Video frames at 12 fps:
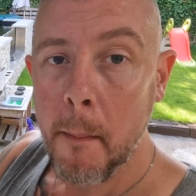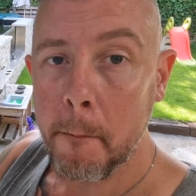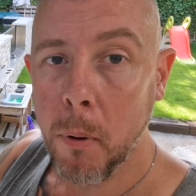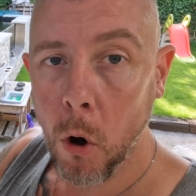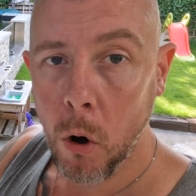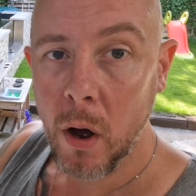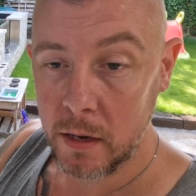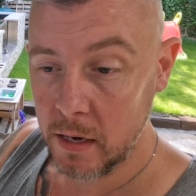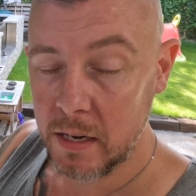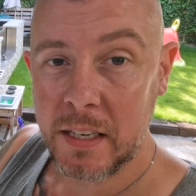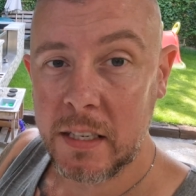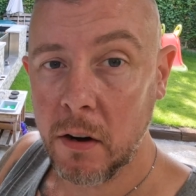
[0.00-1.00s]
But he
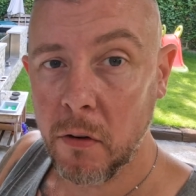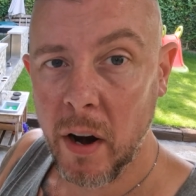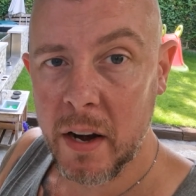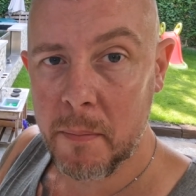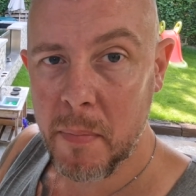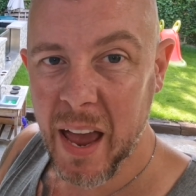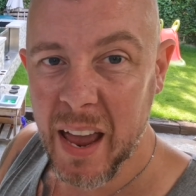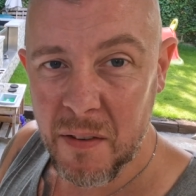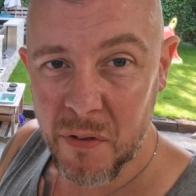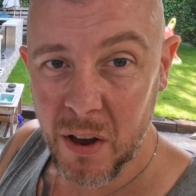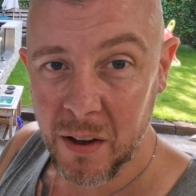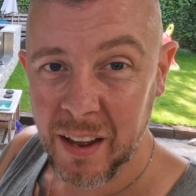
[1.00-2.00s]
deteriorated in
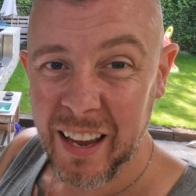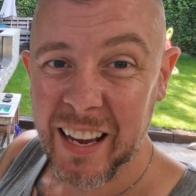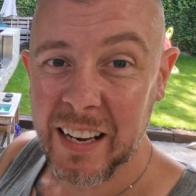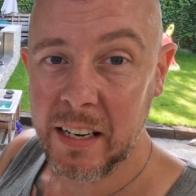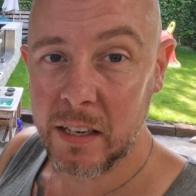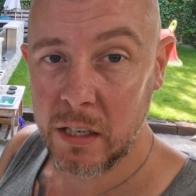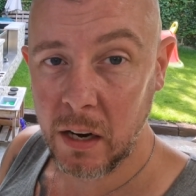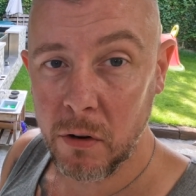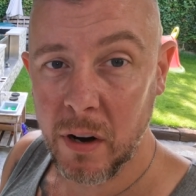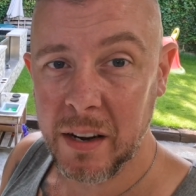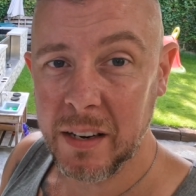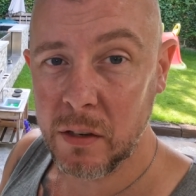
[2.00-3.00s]
behaviour, he
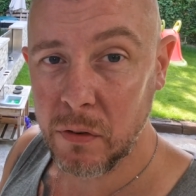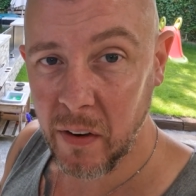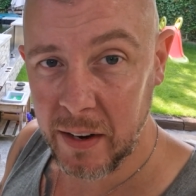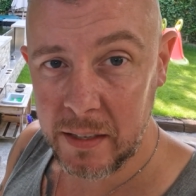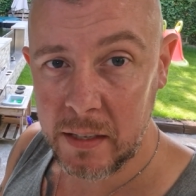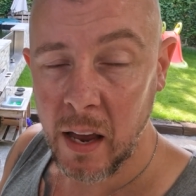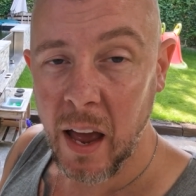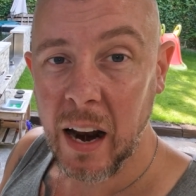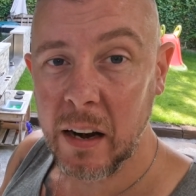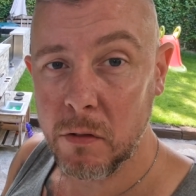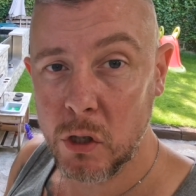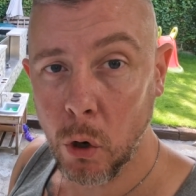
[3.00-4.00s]
deteriorated in his fins,
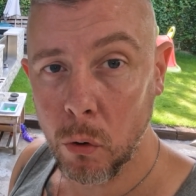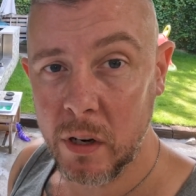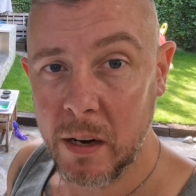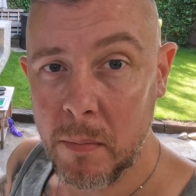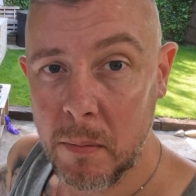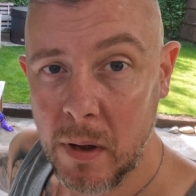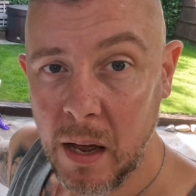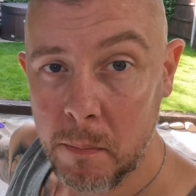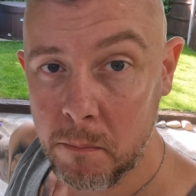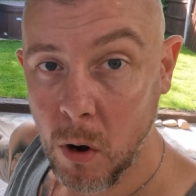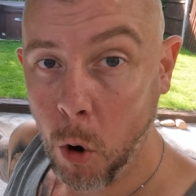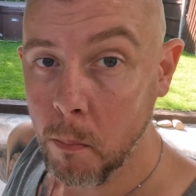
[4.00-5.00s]
and it resulted in
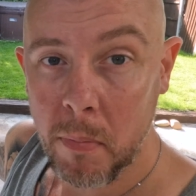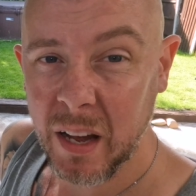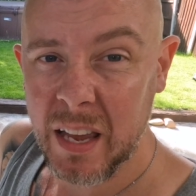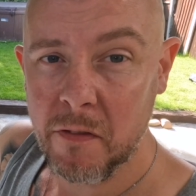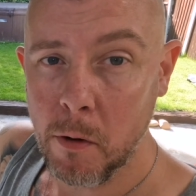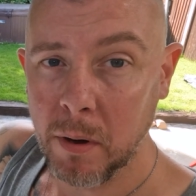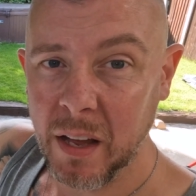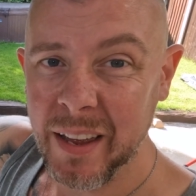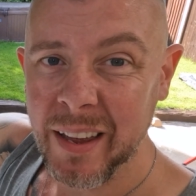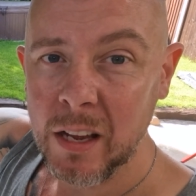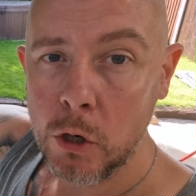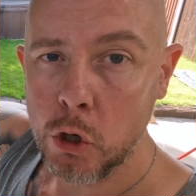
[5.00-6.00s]
him unbelievably
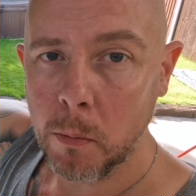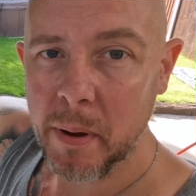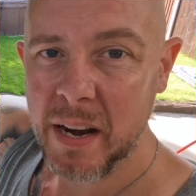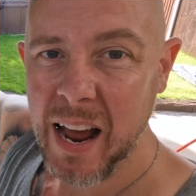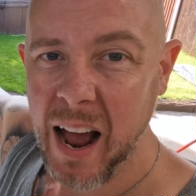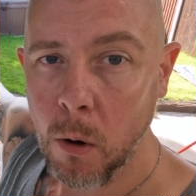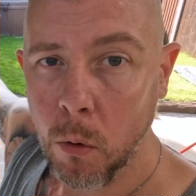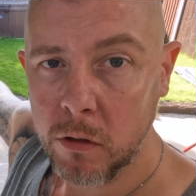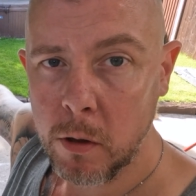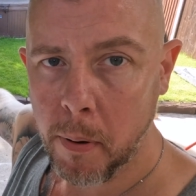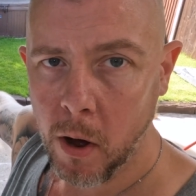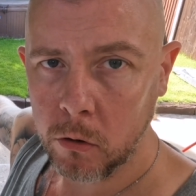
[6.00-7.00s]
jumping out of
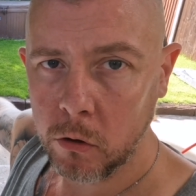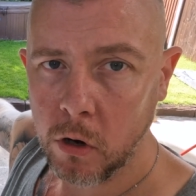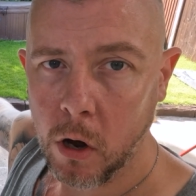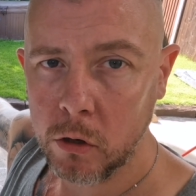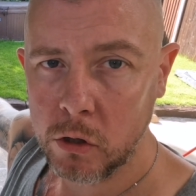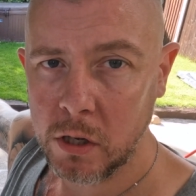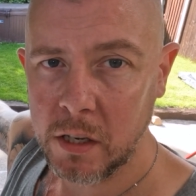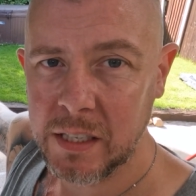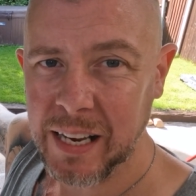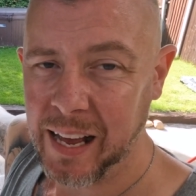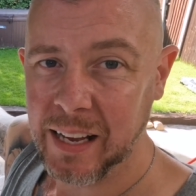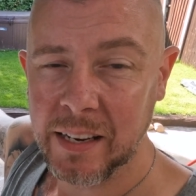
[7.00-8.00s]
the pond onto the
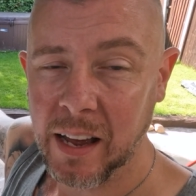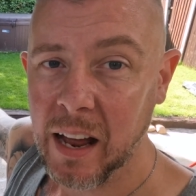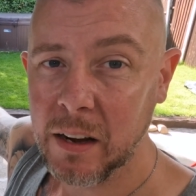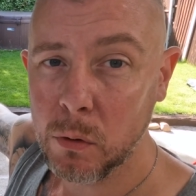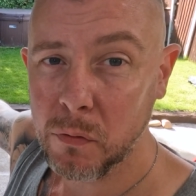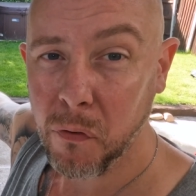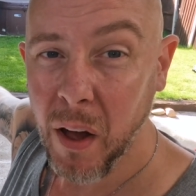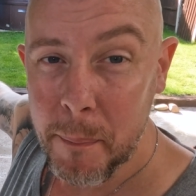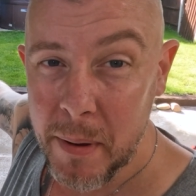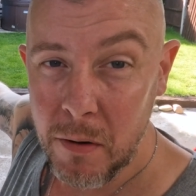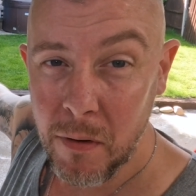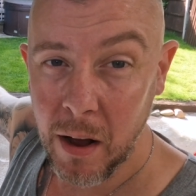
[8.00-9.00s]
side. And he was
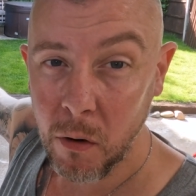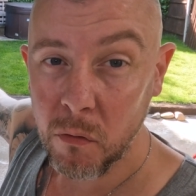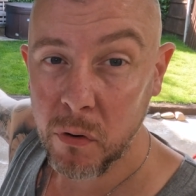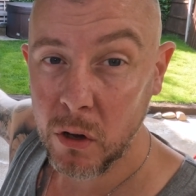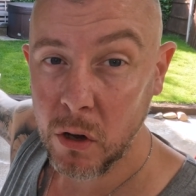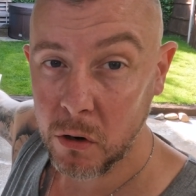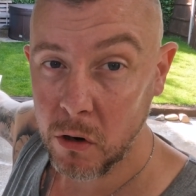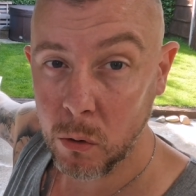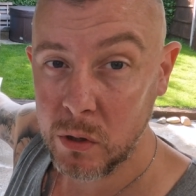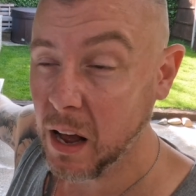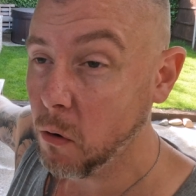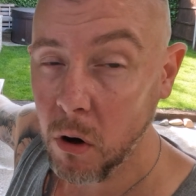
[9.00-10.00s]
flapping around for God
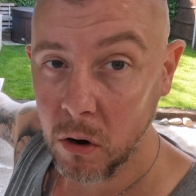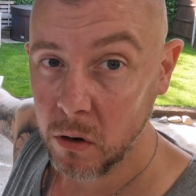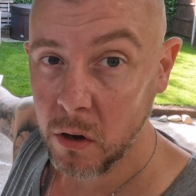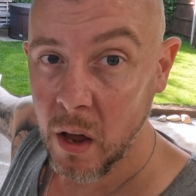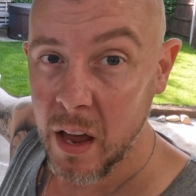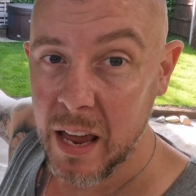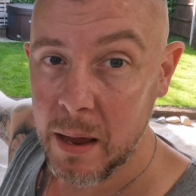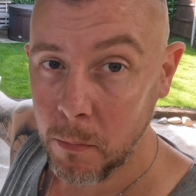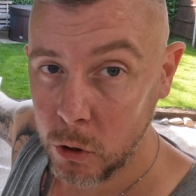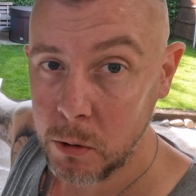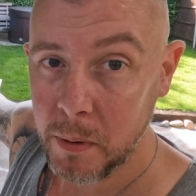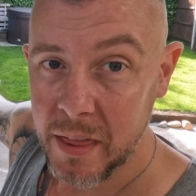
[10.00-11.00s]
knows how long. He
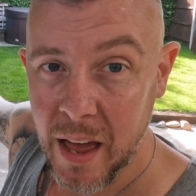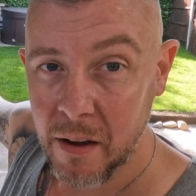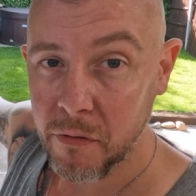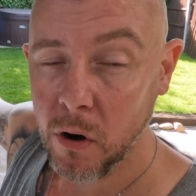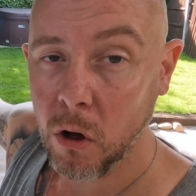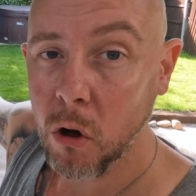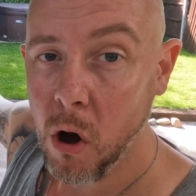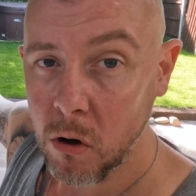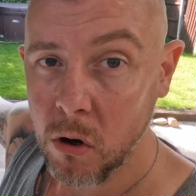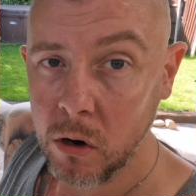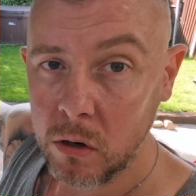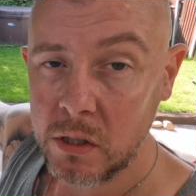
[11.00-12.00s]
must have been there for a
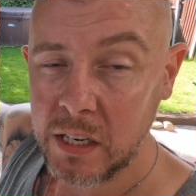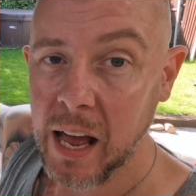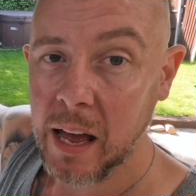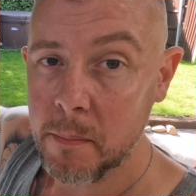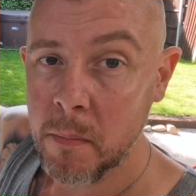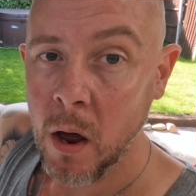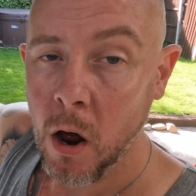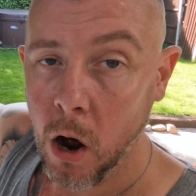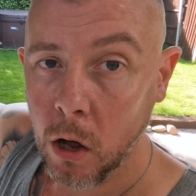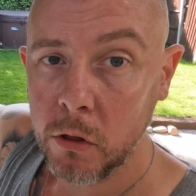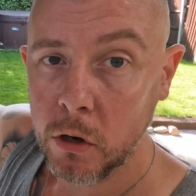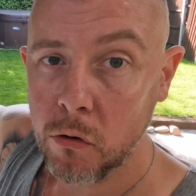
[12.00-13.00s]
long, long time
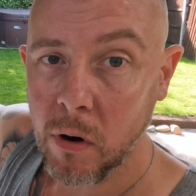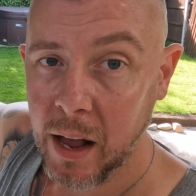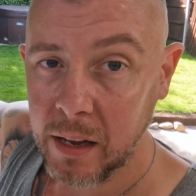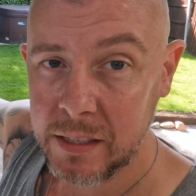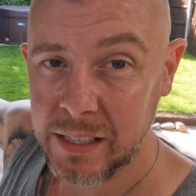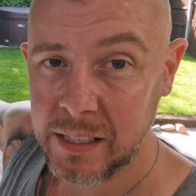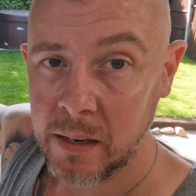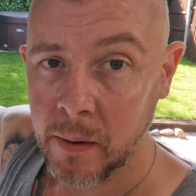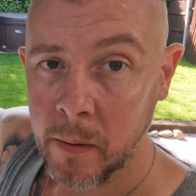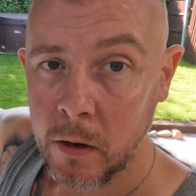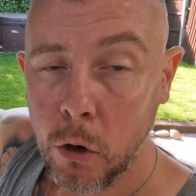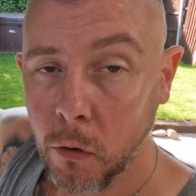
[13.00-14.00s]
on the grass,
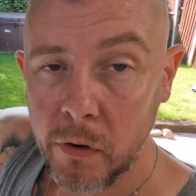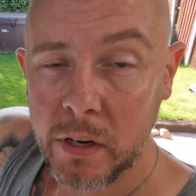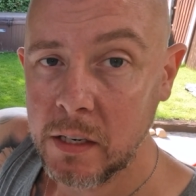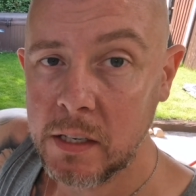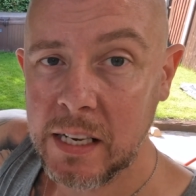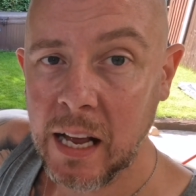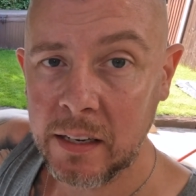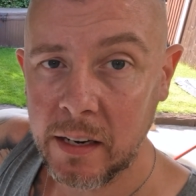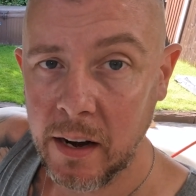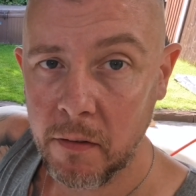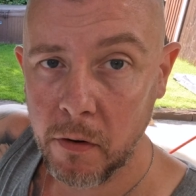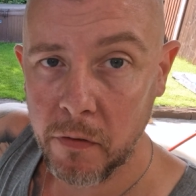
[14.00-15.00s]
covered in sand
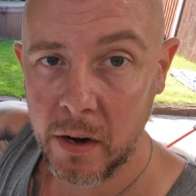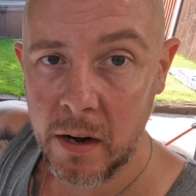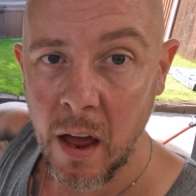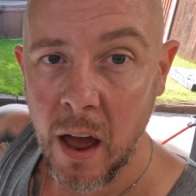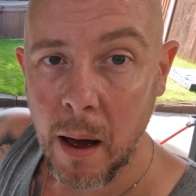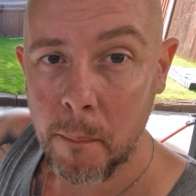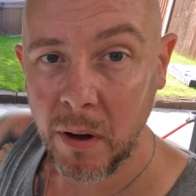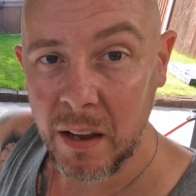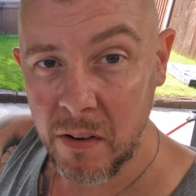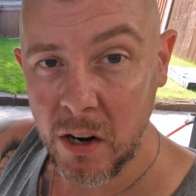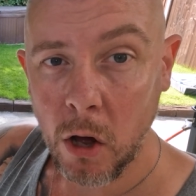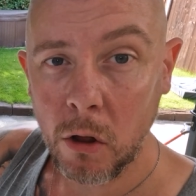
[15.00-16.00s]
and everything. And
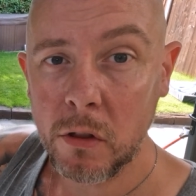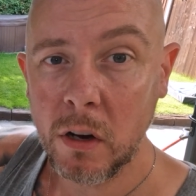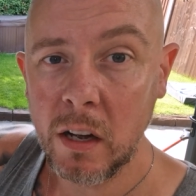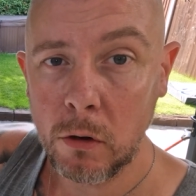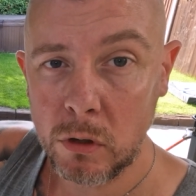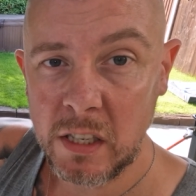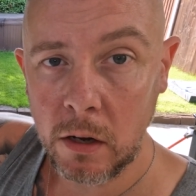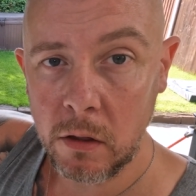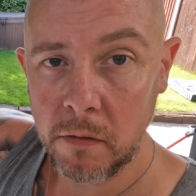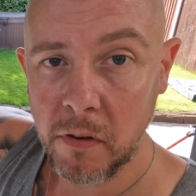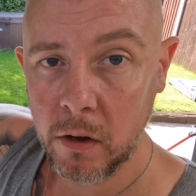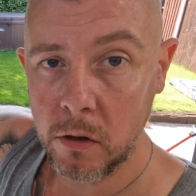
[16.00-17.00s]
believe it or not, the little Dylan
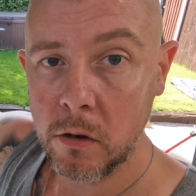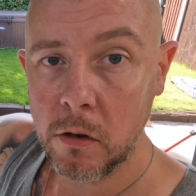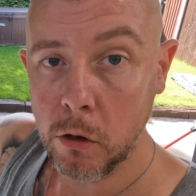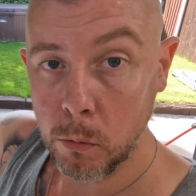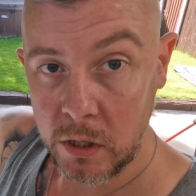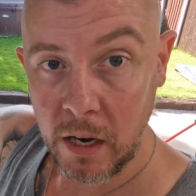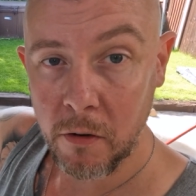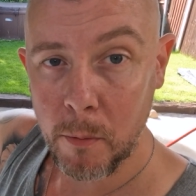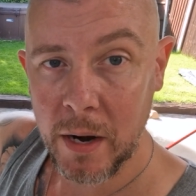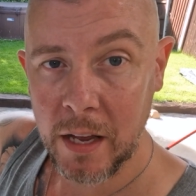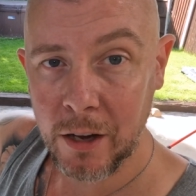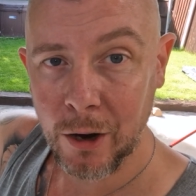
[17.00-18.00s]
the villain that was here a
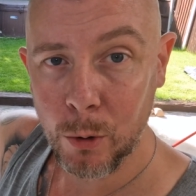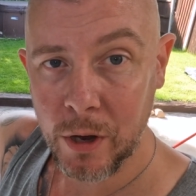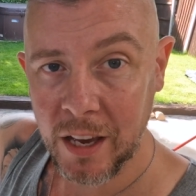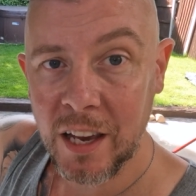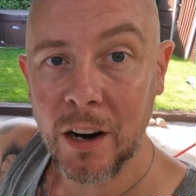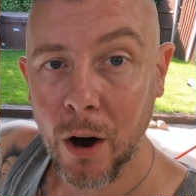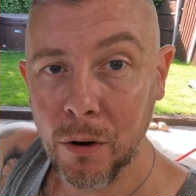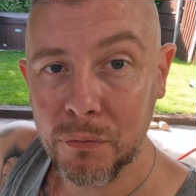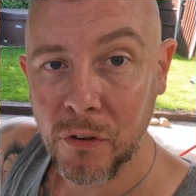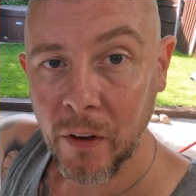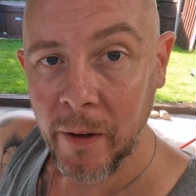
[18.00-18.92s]
minute ago kicking off,